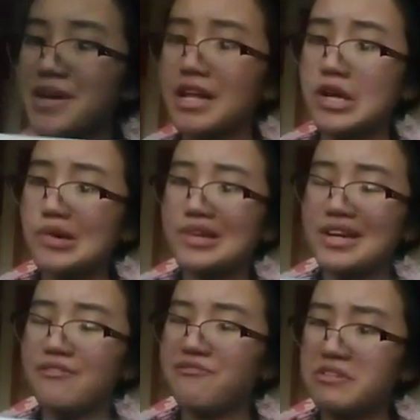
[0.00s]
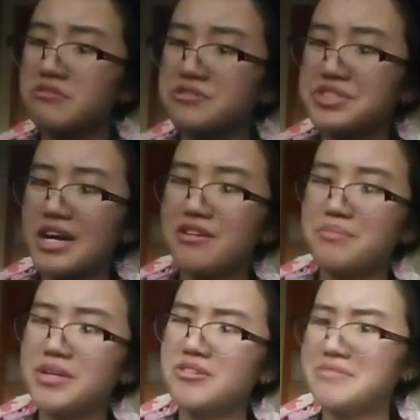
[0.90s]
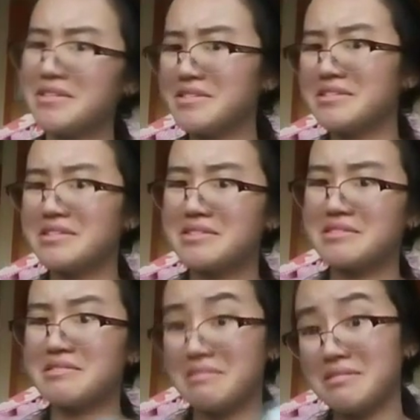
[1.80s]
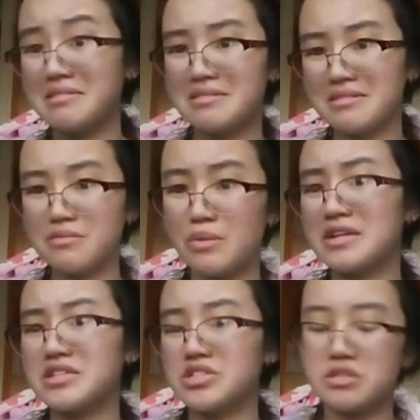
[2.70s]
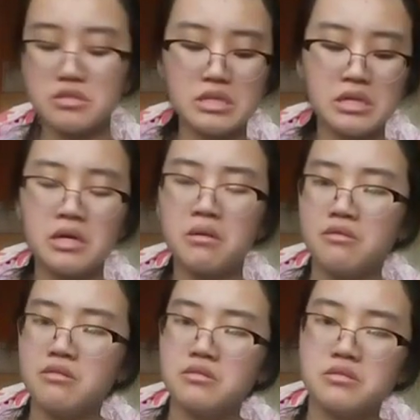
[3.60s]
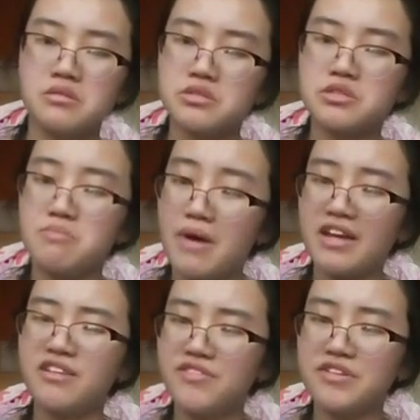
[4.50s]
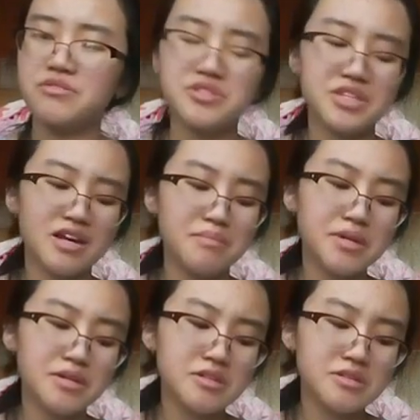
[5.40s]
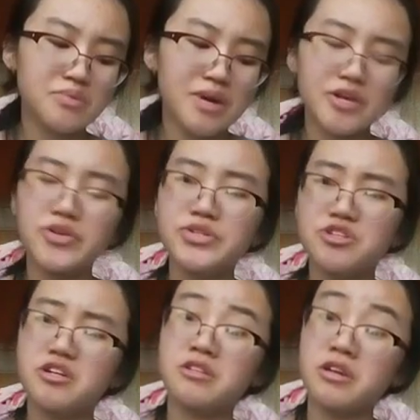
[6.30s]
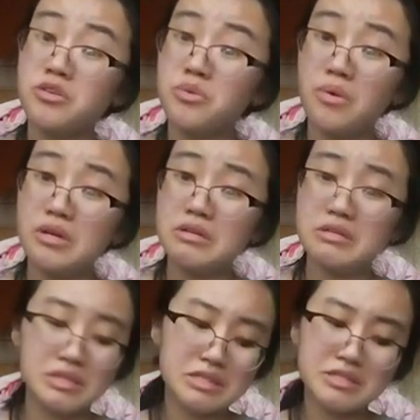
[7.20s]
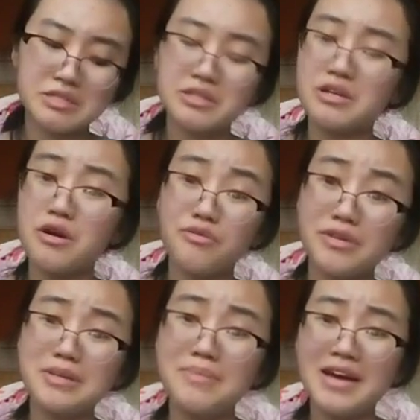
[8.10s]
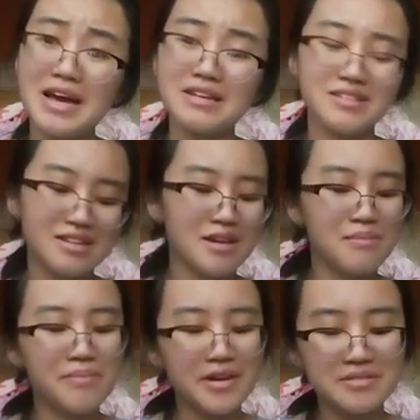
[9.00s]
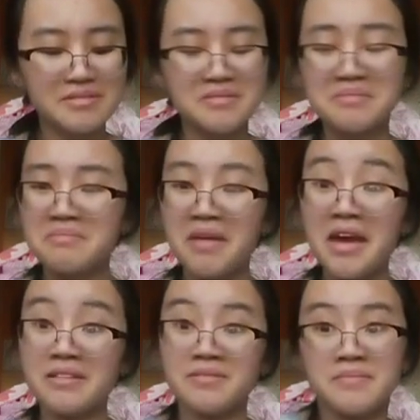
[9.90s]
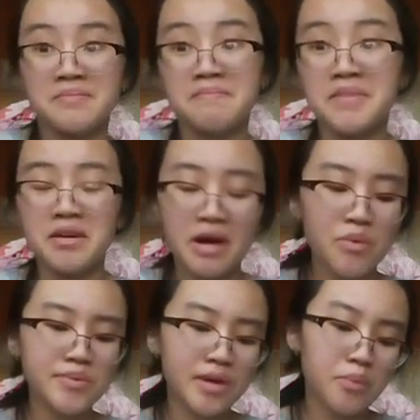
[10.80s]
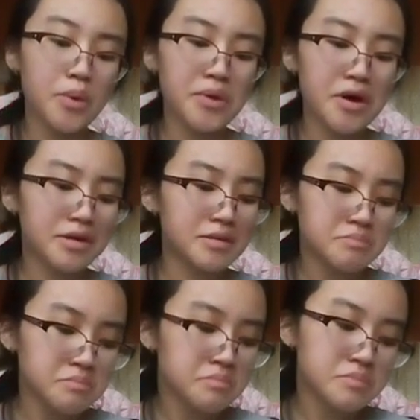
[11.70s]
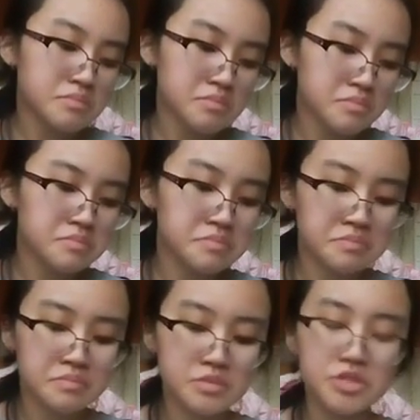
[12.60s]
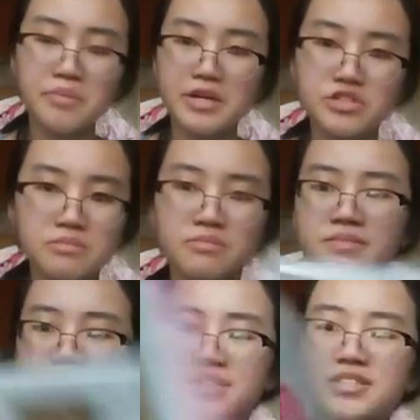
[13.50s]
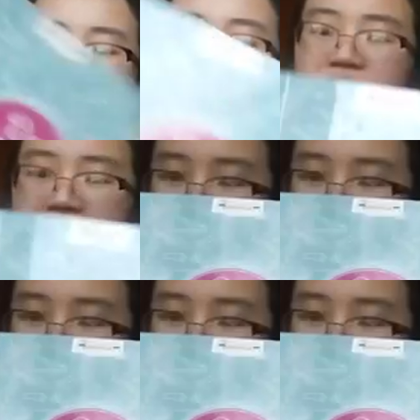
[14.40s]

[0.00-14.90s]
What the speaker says: to make it look like a federal style mirror. And I think that's why not just buy a federal style mirror? Why are you drawing on your wall? This could go really bad. But hey, you know, I won't knock it too much. So